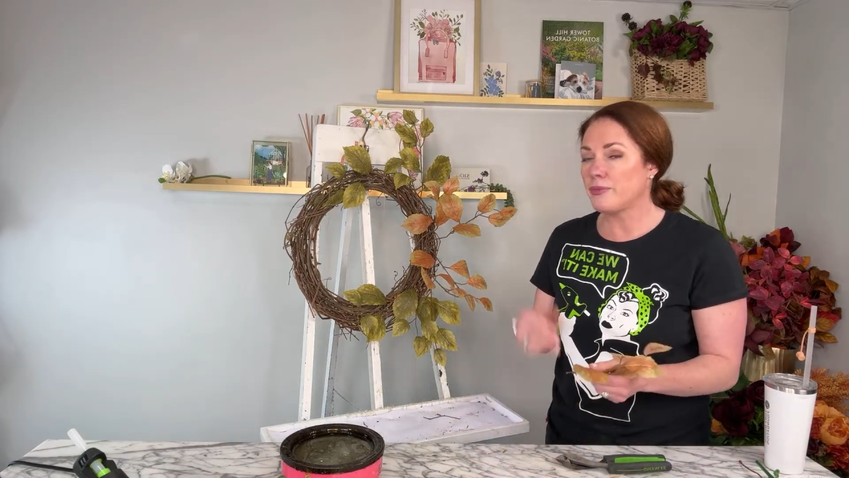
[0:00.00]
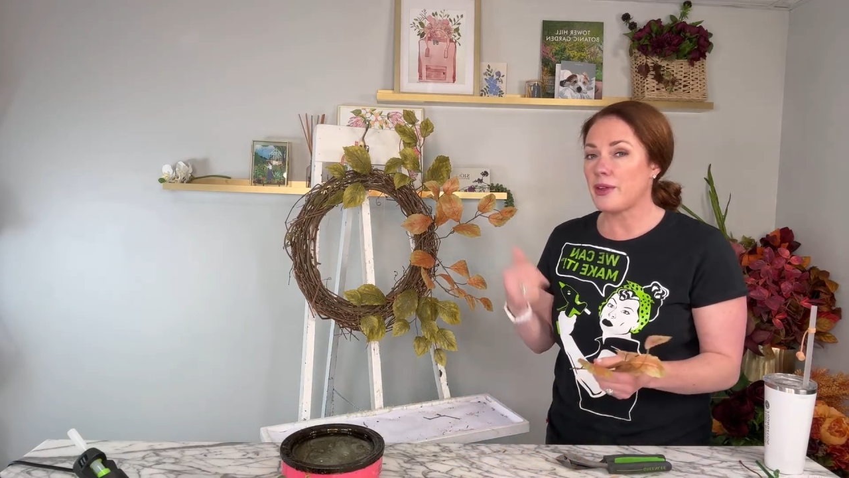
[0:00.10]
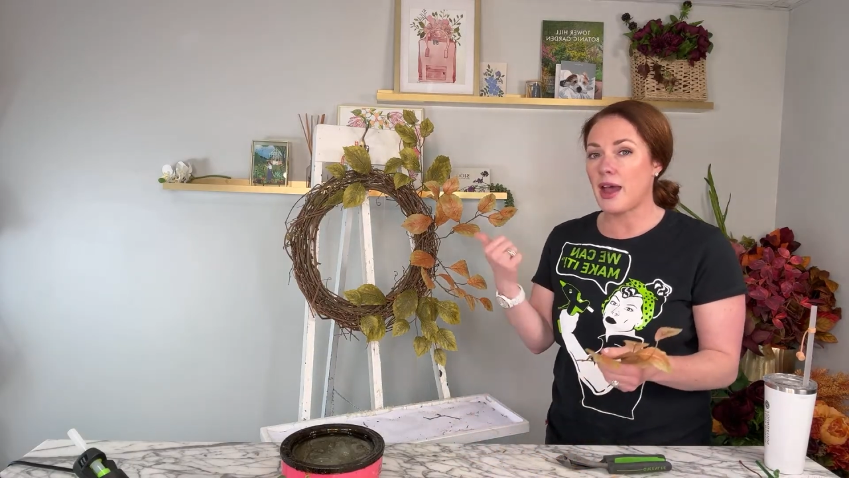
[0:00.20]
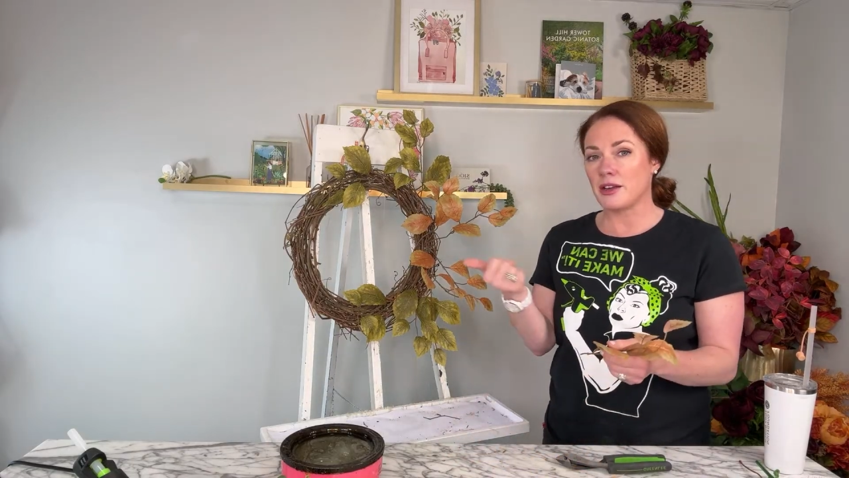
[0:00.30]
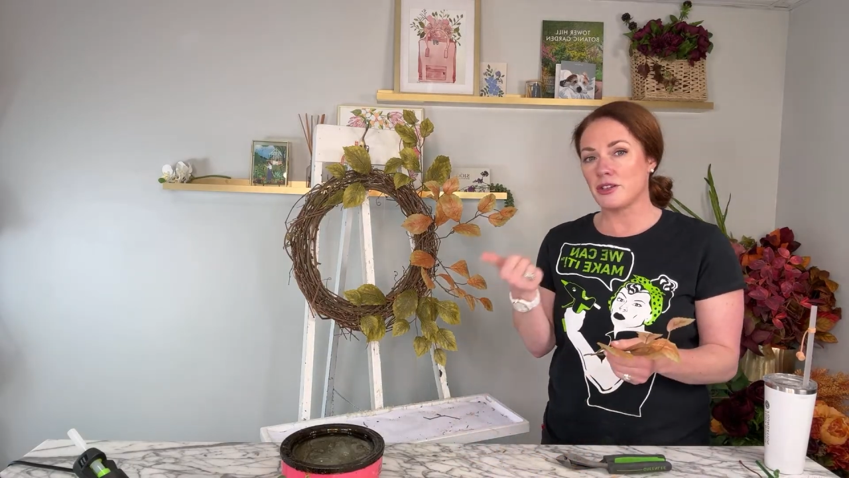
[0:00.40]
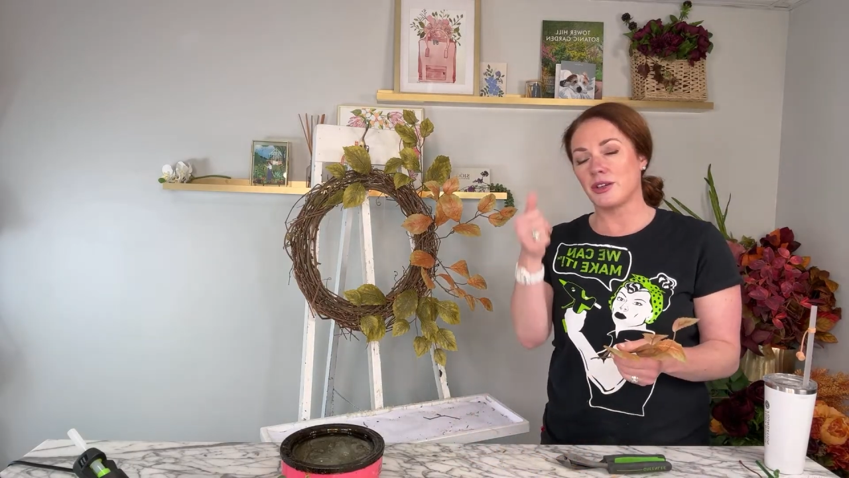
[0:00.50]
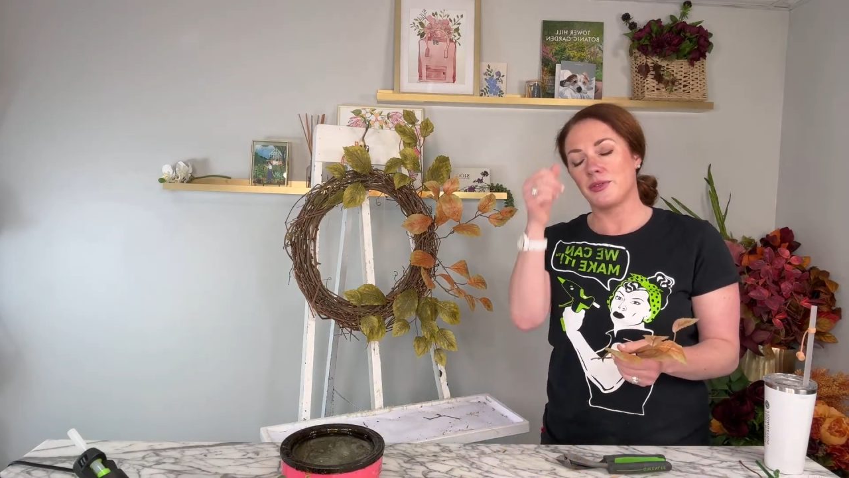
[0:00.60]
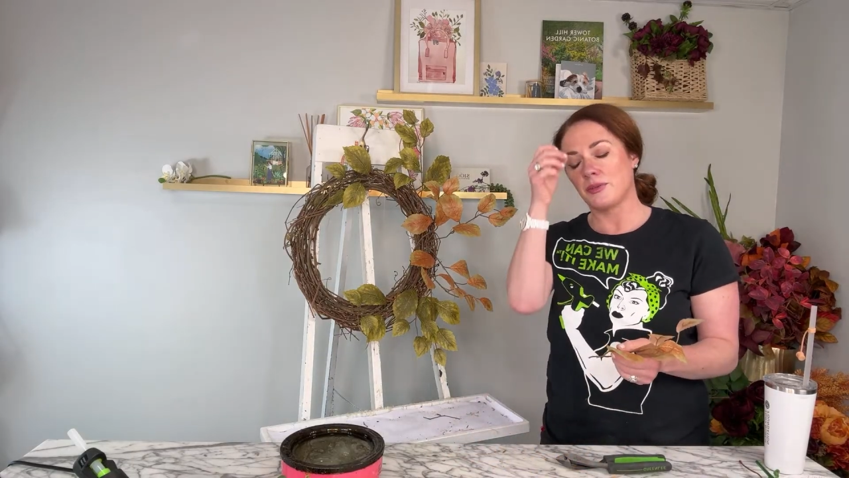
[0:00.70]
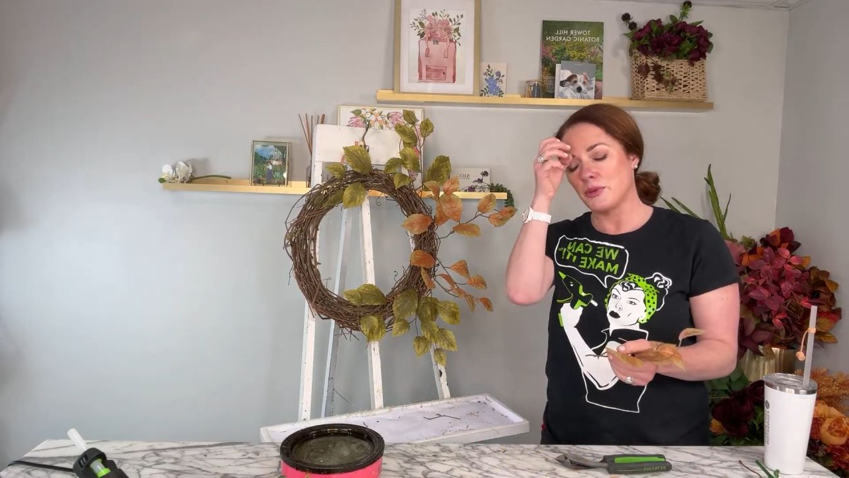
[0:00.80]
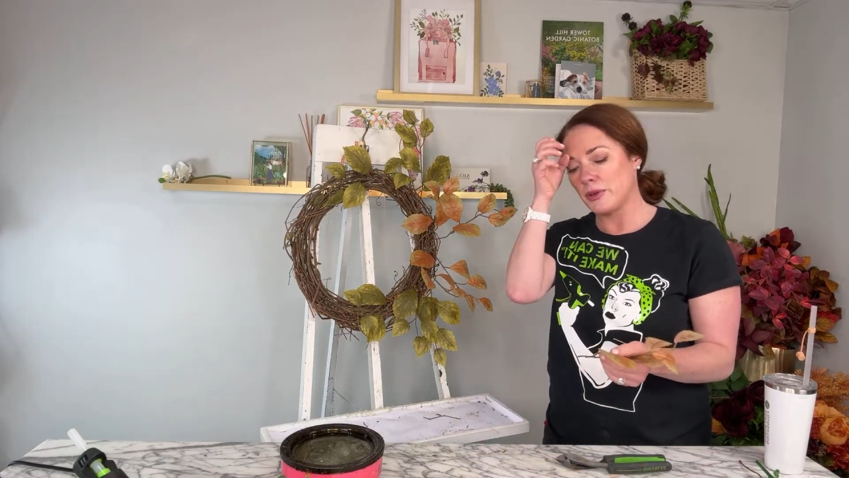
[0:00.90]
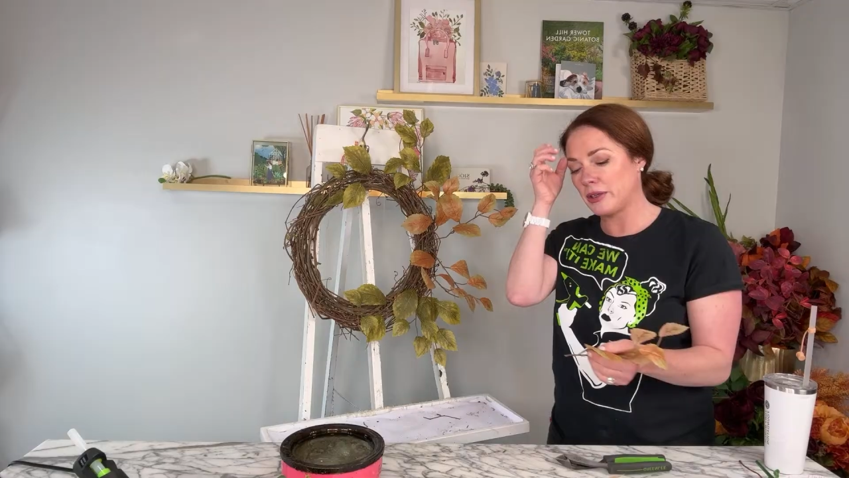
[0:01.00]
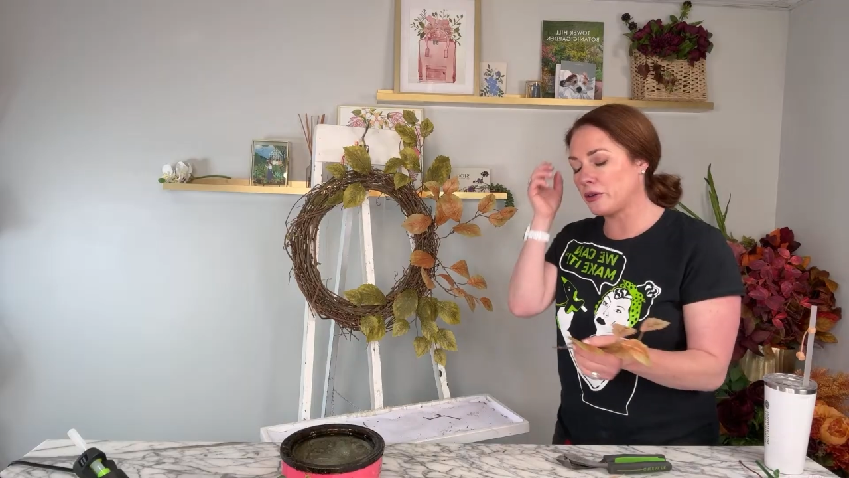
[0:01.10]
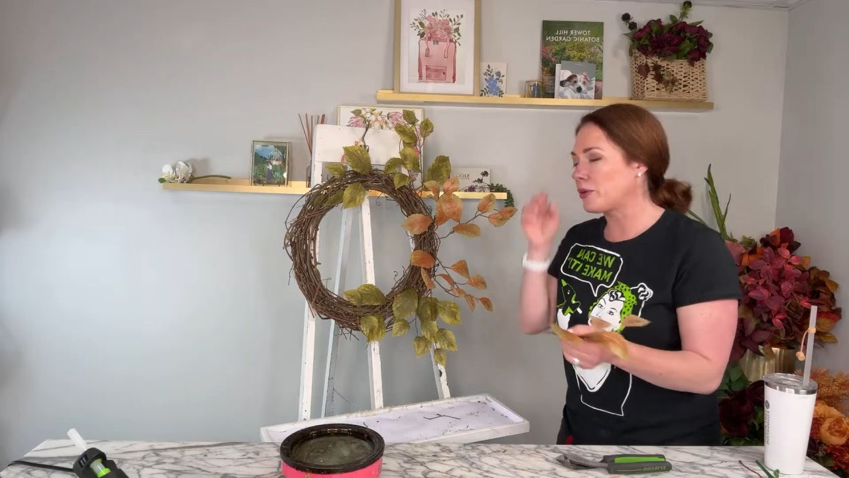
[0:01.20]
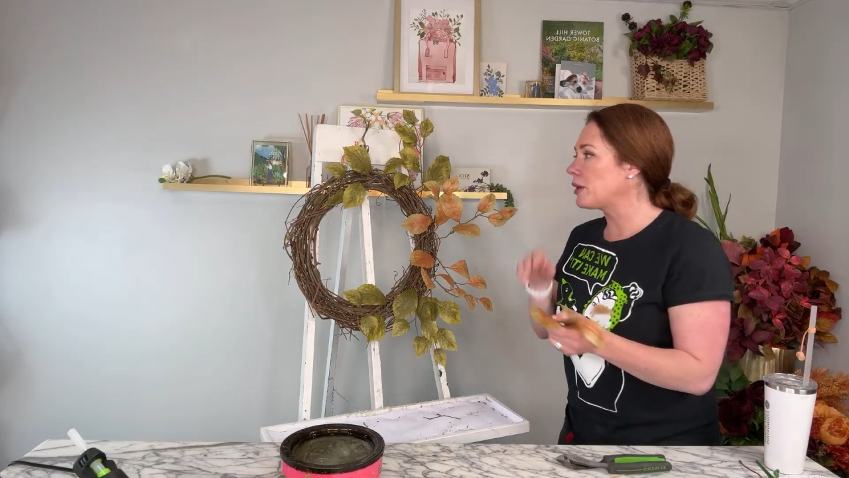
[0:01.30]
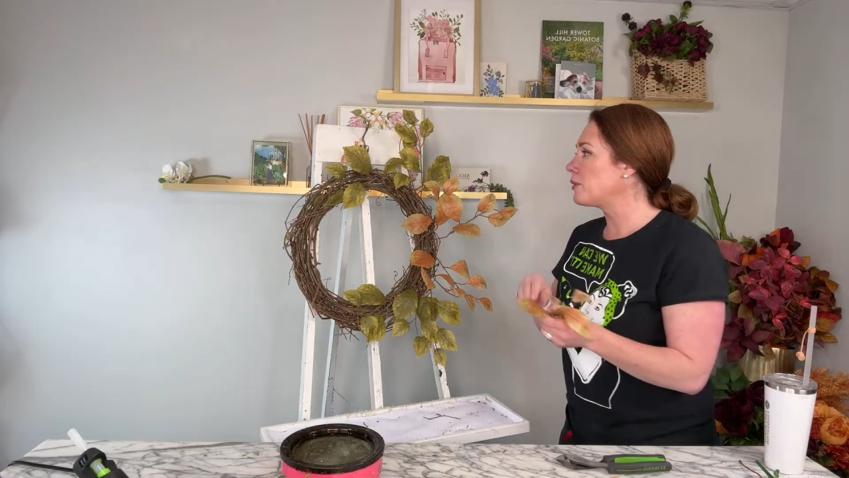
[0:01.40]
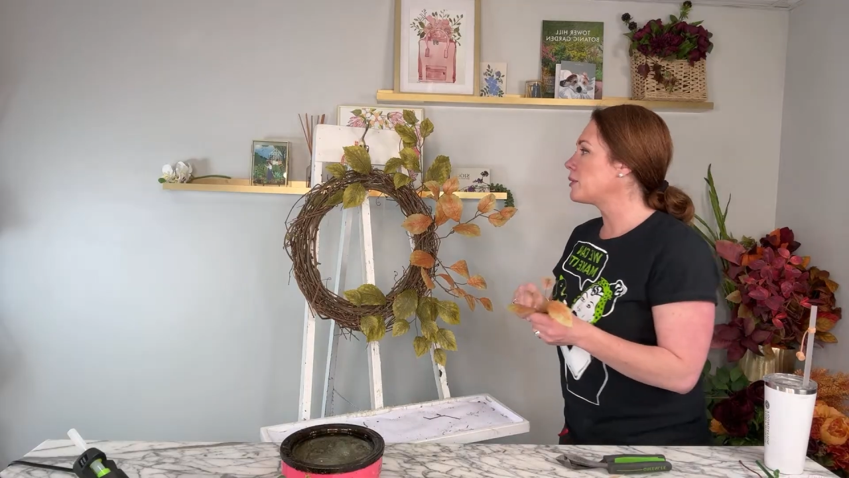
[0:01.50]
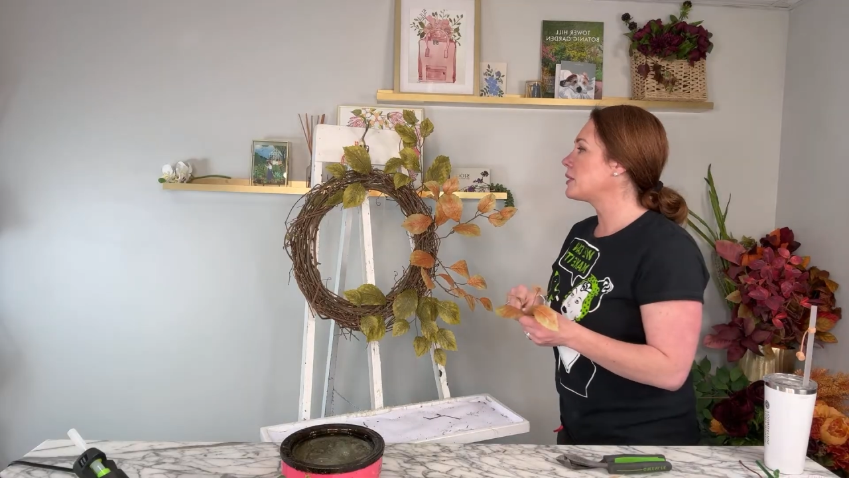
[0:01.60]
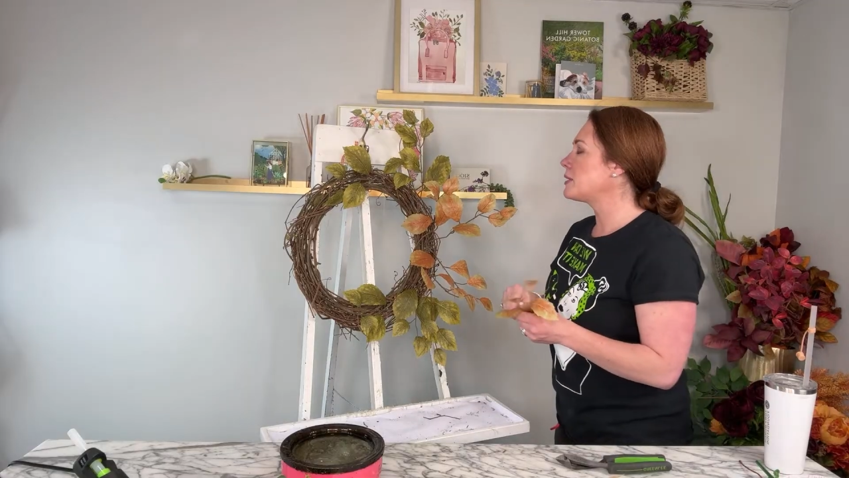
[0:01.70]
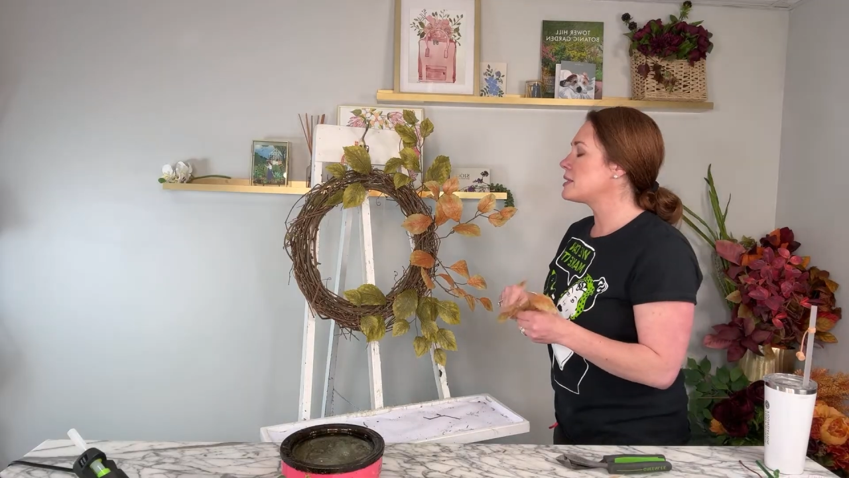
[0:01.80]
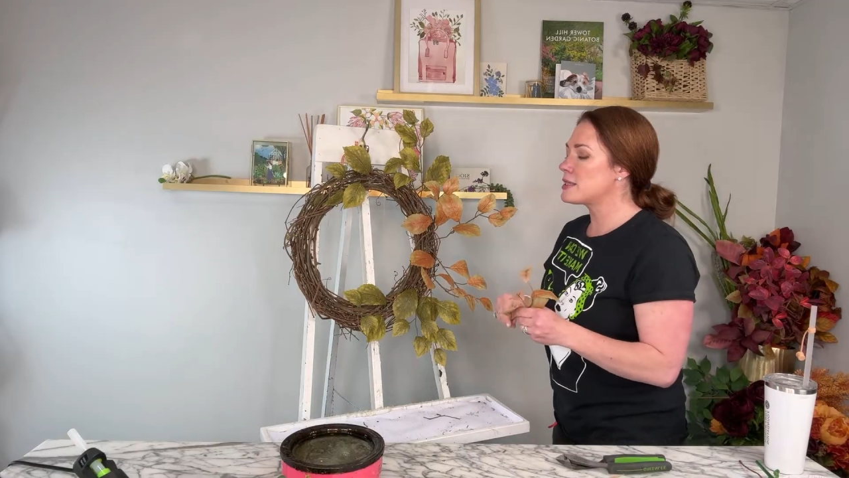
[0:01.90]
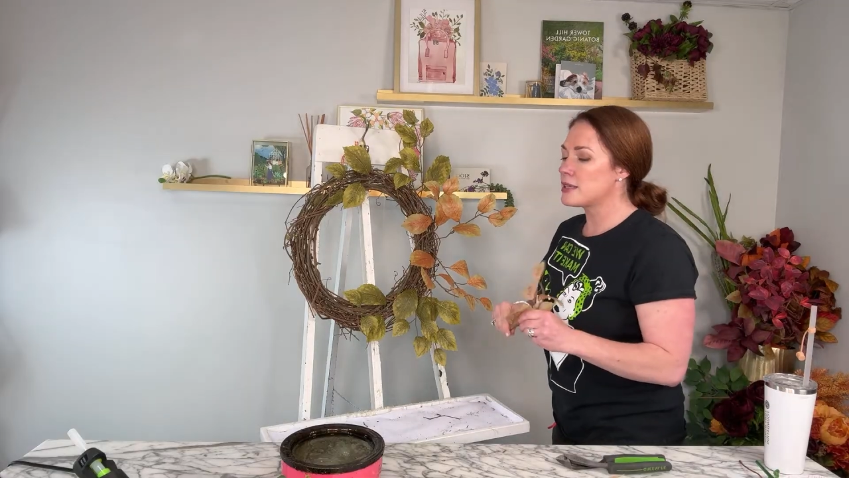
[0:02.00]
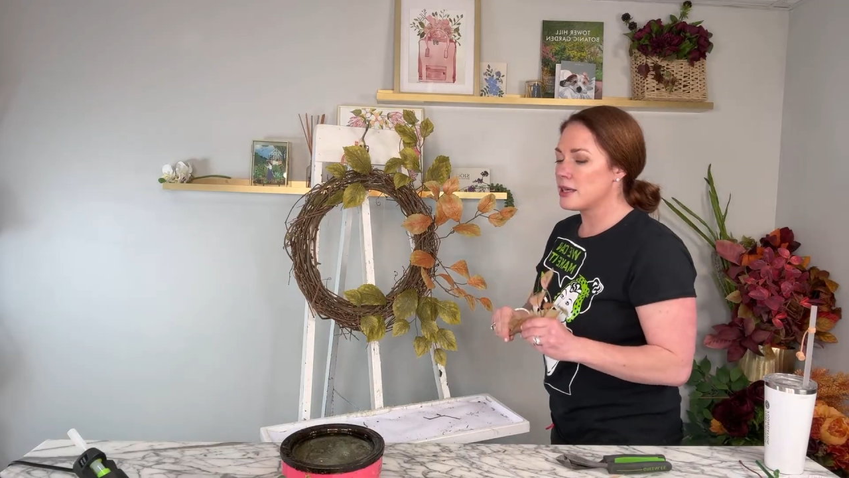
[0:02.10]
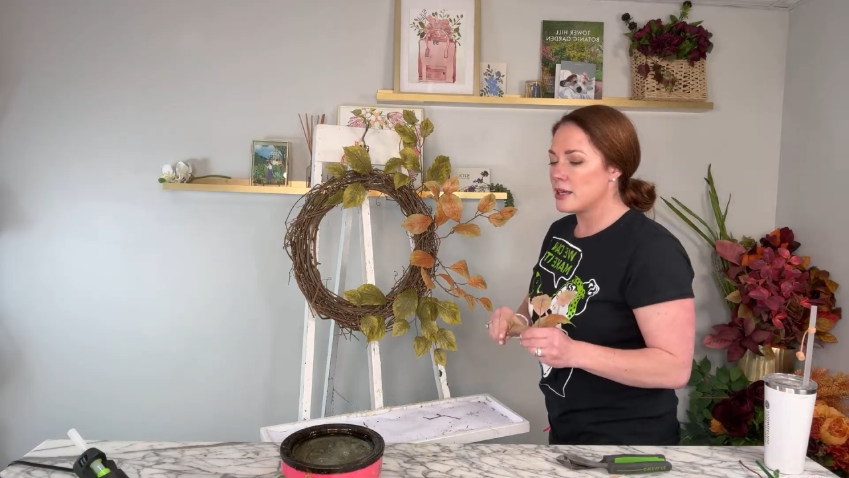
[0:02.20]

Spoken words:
Ashley from Three Little Greenwoods.